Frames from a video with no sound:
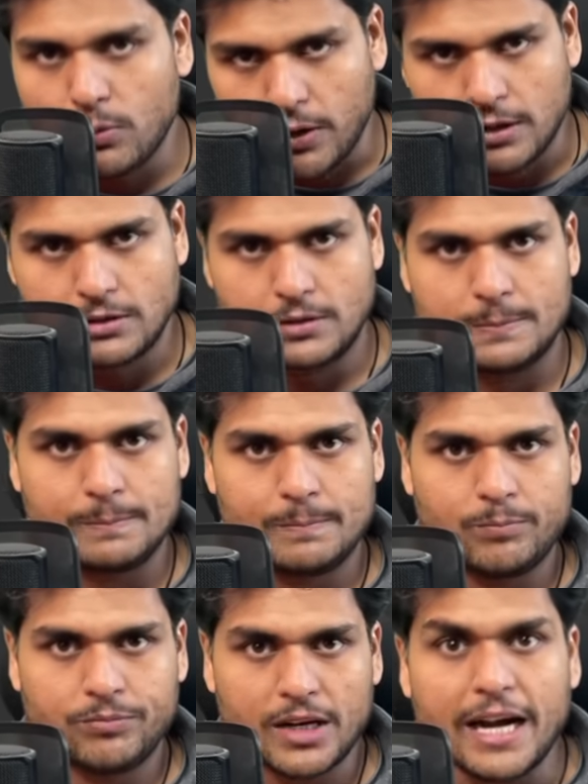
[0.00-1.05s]
works,
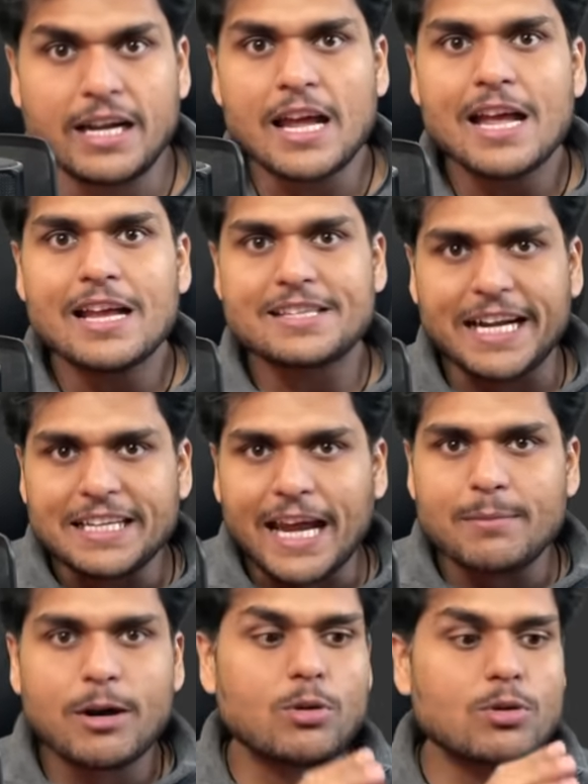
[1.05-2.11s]
right? Set
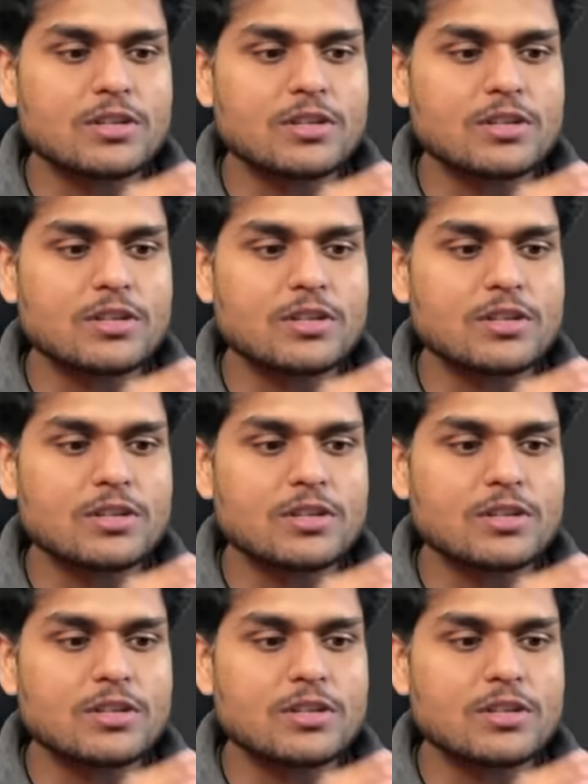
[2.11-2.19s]
timeout,